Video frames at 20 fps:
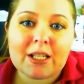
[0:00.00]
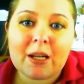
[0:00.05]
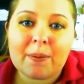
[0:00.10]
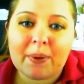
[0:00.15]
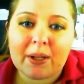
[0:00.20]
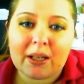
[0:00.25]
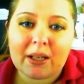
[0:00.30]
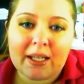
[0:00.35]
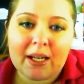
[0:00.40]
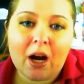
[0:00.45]

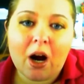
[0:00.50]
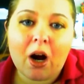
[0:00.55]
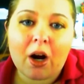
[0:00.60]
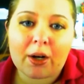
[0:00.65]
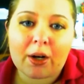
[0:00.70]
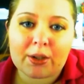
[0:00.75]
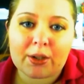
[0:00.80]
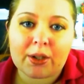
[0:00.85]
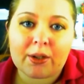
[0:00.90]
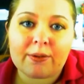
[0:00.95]
typically
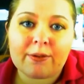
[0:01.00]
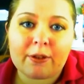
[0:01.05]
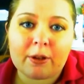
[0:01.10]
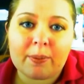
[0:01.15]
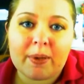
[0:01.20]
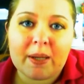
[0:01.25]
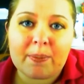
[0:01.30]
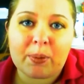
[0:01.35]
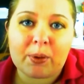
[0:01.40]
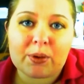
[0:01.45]
harder for
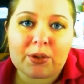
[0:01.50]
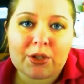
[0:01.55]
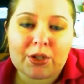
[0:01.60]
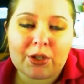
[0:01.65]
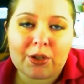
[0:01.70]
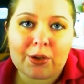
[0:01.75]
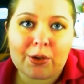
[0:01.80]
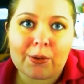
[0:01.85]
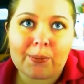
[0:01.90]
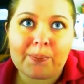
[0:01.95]
people
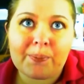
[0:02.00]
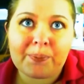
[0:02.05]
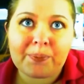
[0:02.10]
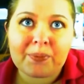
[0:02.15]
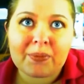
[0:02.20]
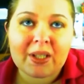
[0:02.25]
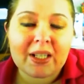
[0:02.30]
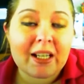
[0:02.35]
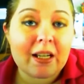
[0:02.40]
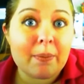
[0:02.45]
to
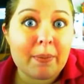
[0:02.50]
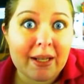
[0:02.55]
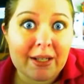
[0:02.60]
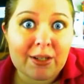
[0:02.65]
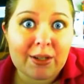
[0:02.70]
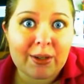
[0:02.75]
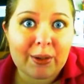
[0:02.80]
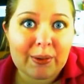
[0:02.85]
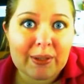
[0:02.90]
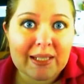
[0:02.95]
commit
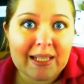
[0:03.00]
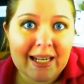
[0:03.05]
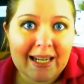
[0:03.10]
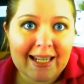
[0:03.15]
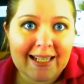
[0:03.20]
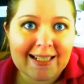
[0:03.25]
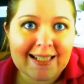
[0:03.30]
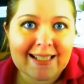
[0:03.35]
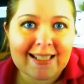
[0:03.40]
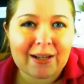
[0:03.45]
to those
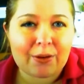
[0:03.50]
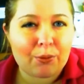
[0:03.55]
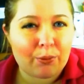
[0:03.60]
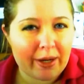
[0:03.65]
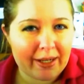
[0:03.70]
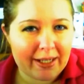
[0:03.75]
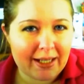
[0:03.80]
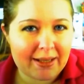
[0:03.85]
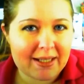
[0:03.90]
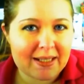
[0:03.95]
days
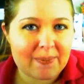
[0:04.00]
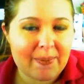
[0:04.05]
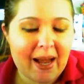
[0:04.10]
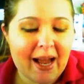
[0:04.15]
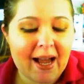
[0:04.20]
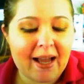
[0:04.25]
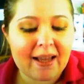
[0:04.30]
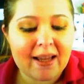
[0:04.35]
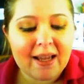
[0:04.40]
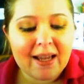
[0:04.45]
right on the
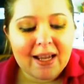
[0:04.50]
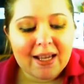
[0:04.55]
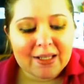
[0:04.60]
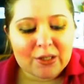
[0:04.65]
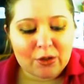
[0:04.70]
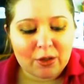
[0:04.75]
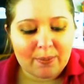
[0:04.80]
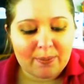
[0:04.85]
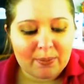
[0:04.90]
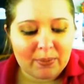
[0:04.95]
spot.
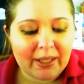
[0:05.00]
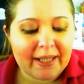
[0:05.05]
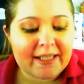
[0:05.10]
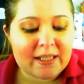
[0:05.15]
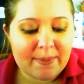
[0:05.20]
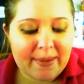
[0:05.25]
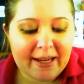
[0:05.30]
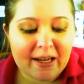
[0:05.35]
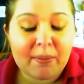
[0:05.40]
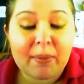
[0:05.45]
So I like
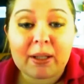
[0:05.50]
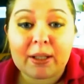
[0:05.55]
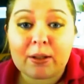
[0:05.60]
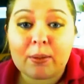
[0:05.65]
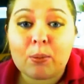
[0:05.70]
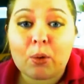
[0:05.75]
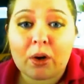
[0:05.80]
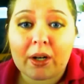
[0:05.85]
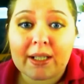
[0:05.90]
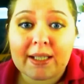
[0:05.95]
to make them a
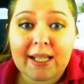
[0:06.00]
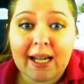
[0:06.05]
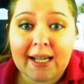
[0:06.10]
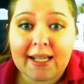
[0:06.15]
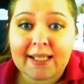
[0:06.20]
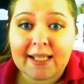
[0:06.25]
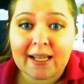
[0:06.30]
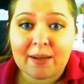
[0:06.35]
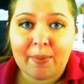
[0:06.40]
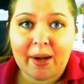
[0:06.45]
little more
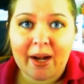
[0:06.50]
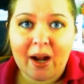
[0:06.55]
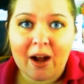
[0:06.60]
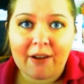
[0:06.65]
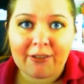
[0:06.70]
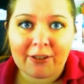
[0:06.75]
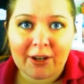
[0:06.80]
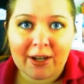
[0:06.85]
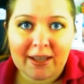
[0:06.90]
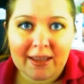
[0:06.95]
enticing by
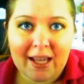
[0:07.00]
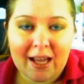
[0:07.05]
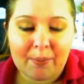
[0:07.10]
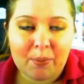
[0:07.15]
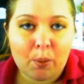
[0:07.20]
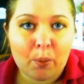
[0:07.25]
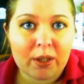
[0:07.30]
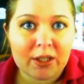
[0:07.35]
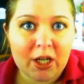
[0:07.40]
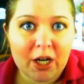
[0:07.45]
offering
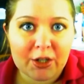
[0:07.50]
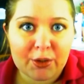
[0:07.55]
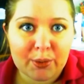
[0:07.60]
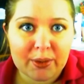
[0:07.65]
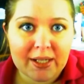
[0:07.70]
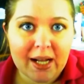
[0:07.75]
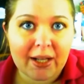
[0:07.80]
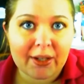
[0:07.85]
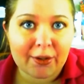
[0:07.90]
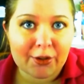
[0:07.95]
them a
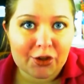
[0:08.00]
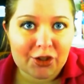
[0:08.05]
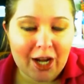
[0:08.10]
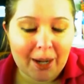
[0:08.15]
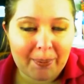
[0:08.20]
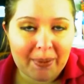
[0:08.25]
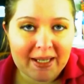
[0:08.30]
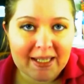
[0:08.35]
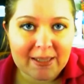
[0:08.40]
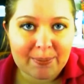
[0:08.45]
$100
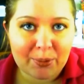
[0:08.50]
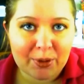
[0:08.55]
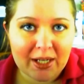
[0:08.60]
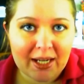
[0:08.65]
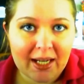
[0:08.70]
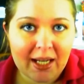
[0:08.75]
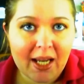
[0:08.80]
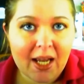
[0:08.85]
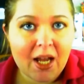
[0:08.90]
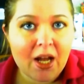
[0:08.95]
shopping
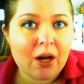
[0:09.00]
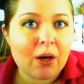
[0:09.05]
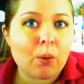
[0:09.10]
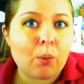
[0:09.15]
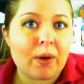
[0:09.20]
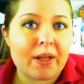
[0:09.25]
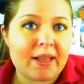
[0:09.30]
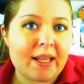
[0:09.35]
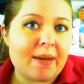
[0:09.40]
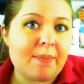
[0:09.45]
spree
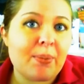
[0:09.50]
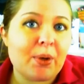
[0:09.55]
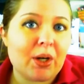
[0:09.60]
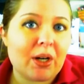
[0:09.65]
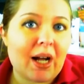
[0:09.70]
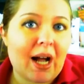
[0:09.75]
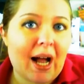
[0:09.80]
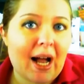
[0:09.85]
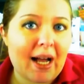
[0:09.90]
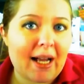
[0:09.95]
when they
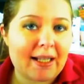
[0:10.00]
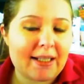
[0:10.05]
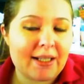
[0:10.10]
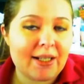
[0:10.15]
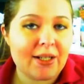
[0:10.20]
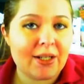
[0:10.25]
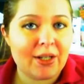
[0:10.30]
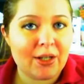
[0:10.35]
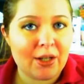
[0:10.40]
book on